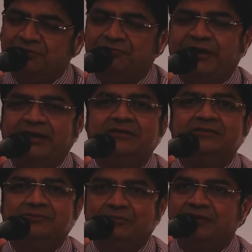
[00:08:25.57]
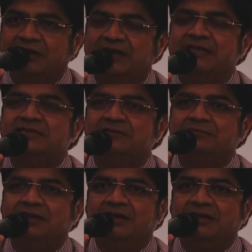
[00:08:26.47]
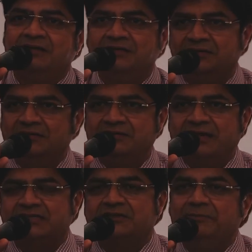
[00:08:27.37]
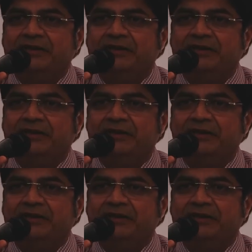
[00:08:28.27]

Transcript: friend, we were colleagues in National